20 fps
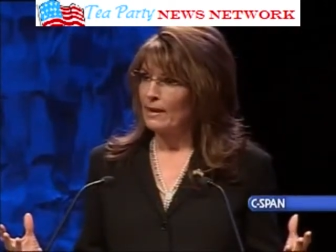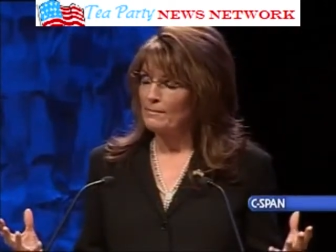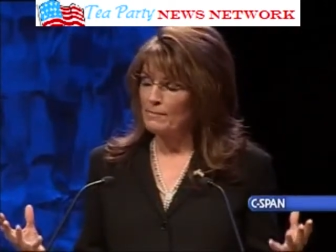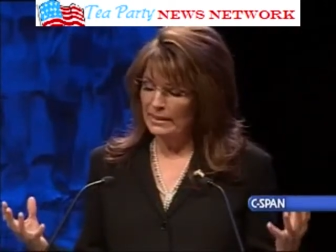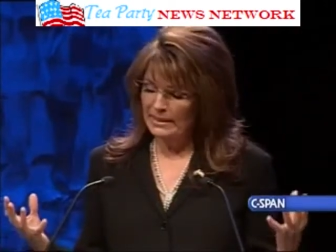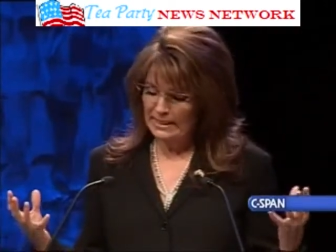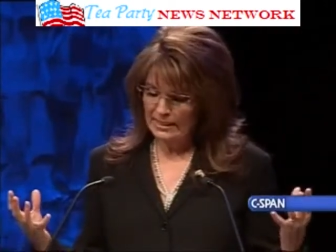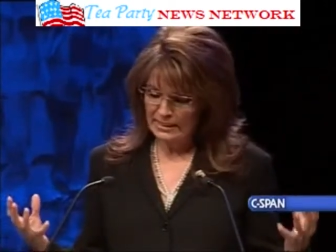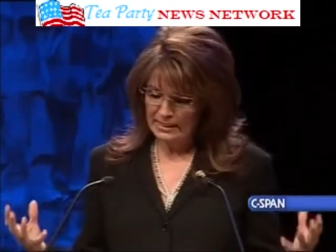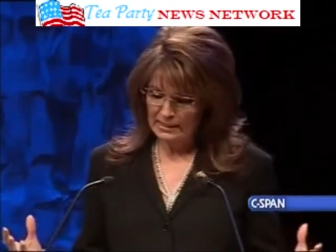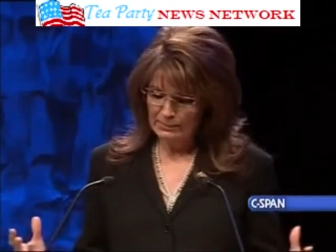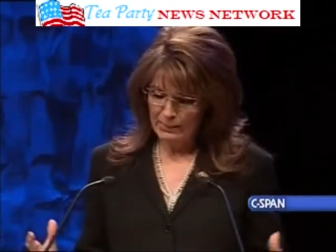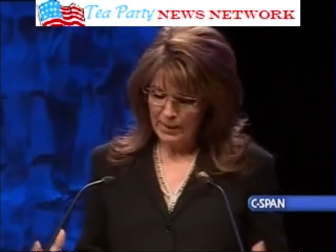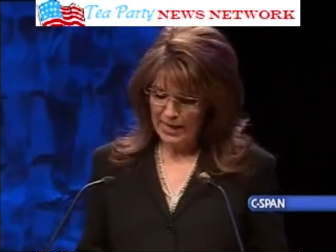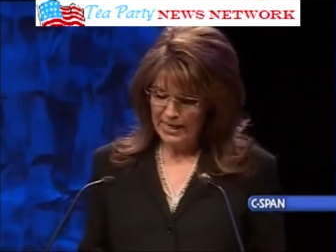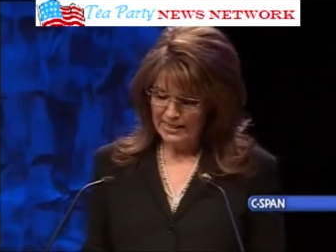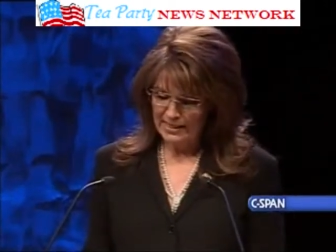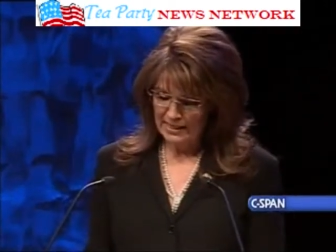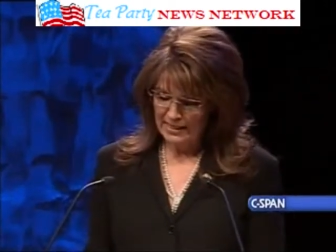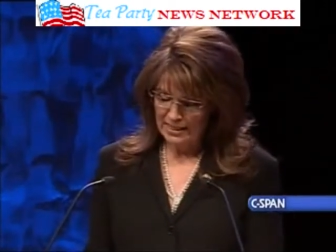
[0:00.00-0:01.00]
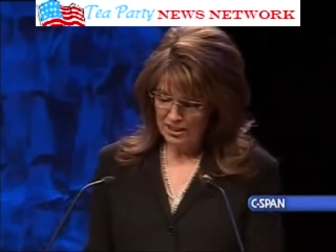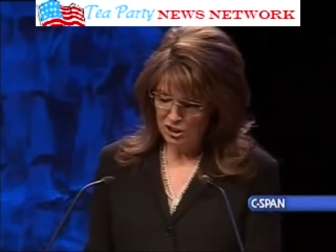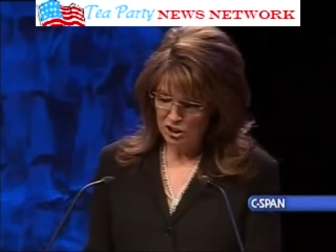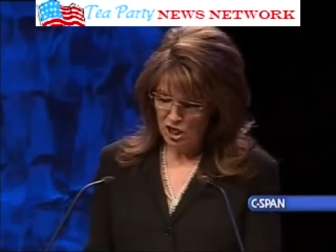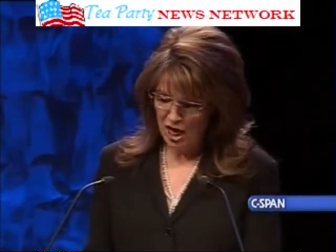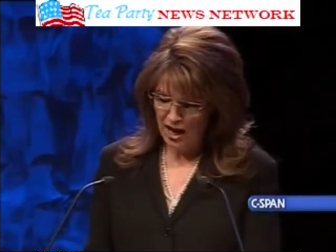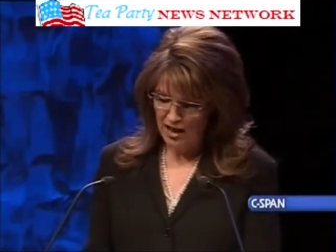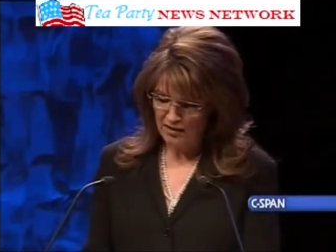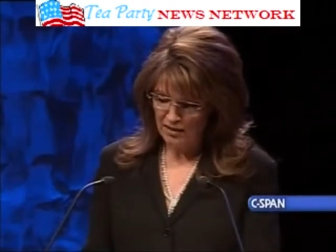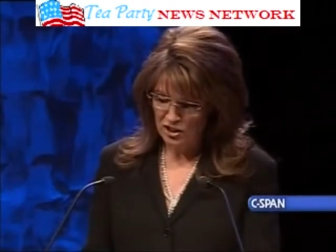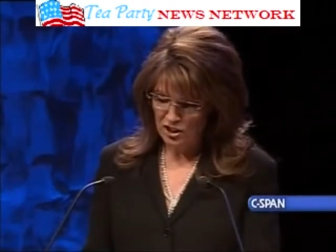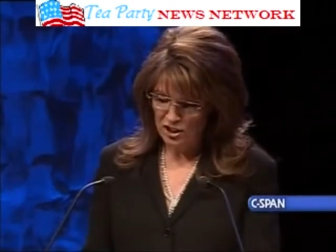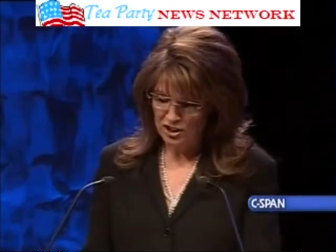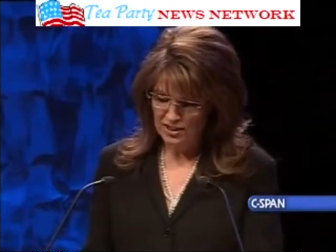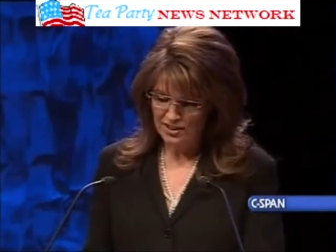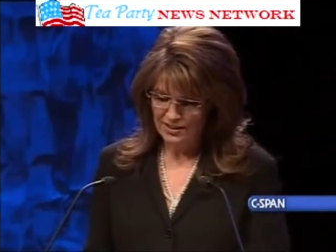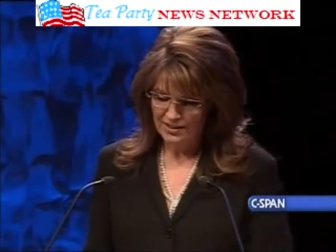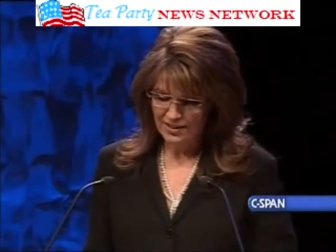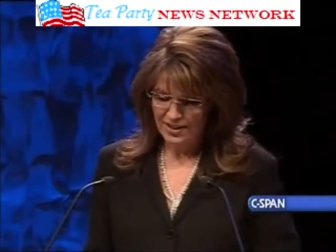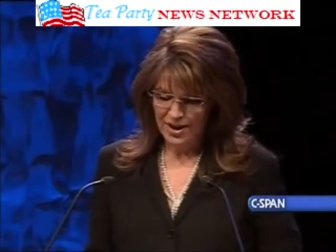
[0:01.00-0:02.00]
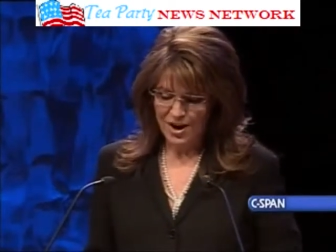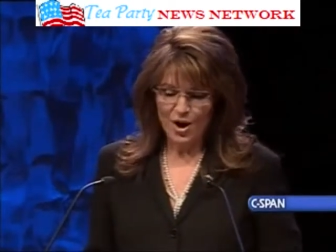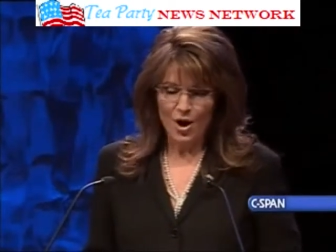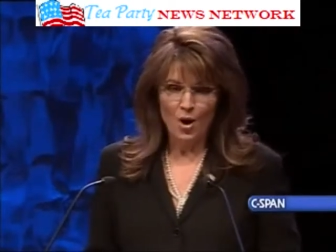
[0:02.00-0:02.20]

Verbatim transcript: But despite these challenges,